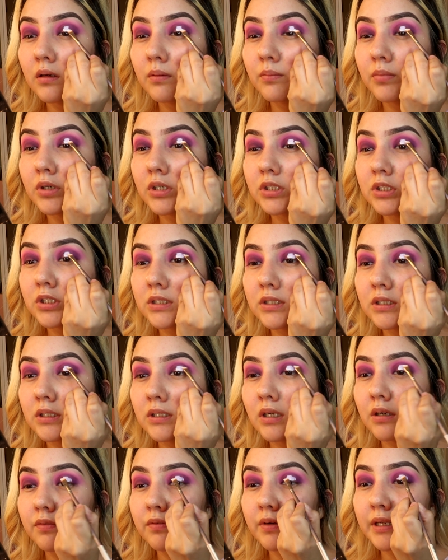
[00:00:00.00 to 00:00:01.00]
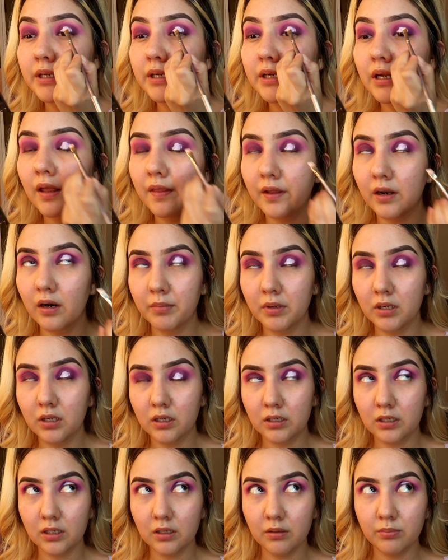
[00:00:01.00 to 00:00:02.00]
put just enough right here, and then I'm gonna
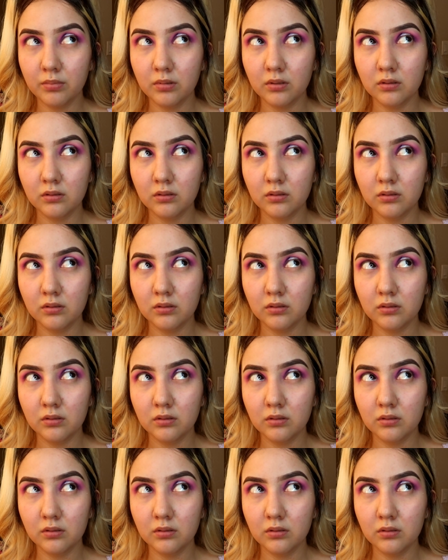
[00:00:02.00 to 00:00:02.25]
look up.